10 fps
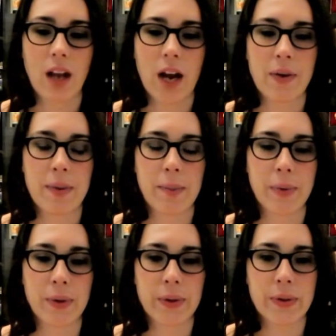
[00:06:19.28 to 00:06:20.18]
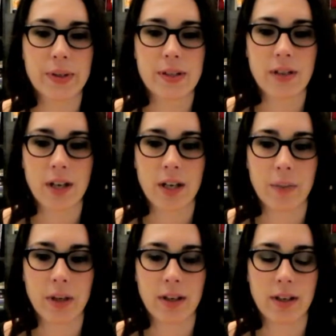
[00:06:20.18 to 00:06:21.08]
I remember talking
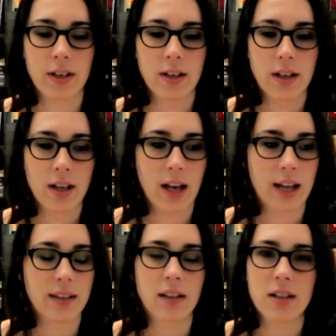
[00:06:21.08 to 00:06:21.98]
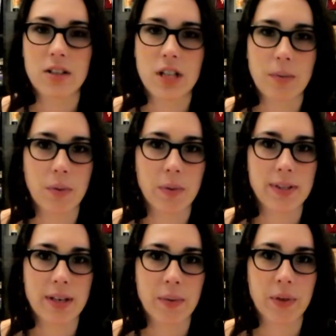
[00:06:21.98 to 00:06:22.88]
about it at the lunch table
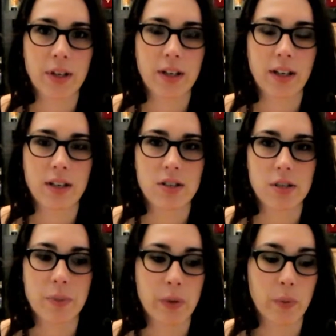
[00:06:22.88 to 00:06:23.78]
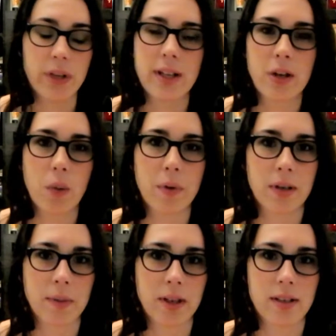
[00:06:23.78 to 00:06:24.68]
once at work and just being really open
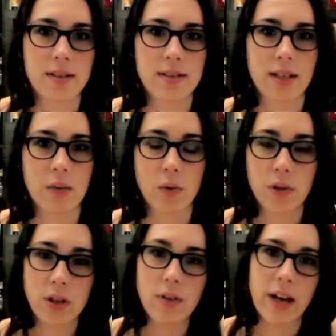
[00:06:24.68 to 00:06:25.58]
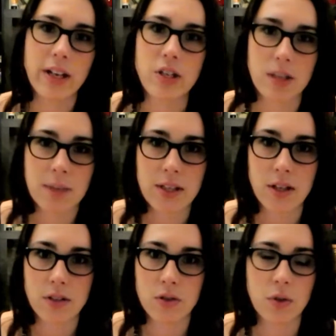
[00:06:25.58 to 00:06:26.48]
about it and saying, "Well, you know, actually my
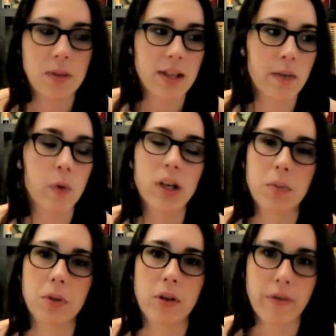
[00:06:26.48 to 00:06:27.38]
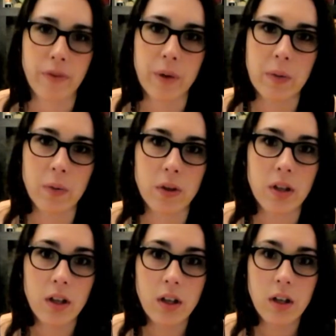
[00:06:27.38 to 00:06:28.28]
doctor told me that one couple out of three will
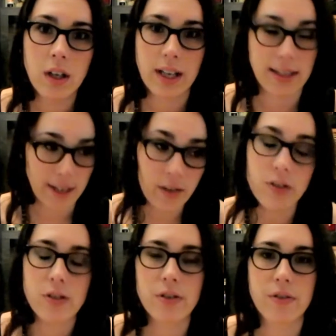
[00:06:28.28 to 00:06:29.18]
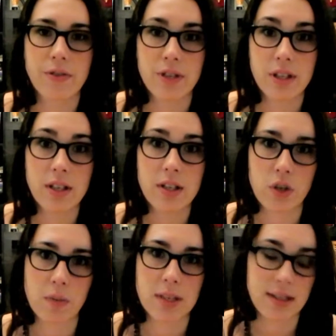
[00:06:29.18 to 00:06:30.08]
encounter fertility
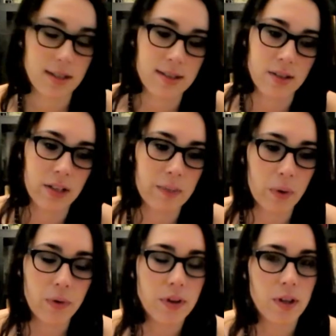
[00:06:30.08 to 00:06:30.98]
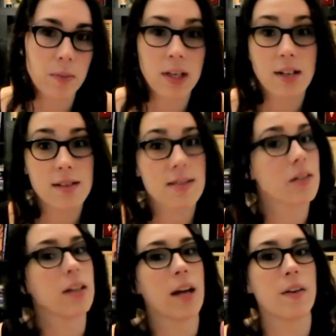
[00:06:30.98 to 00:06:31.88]
treatments, not necessarily both of them, and not
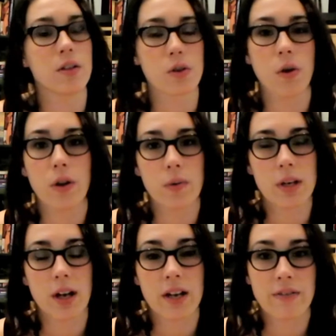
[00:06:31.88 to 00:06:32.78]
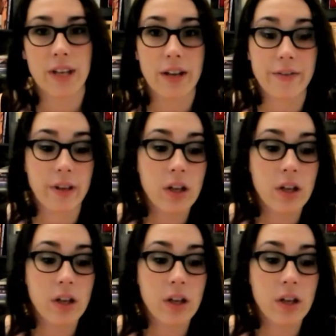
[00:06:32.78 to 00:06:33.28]
necessarily having to go all the way to IVF.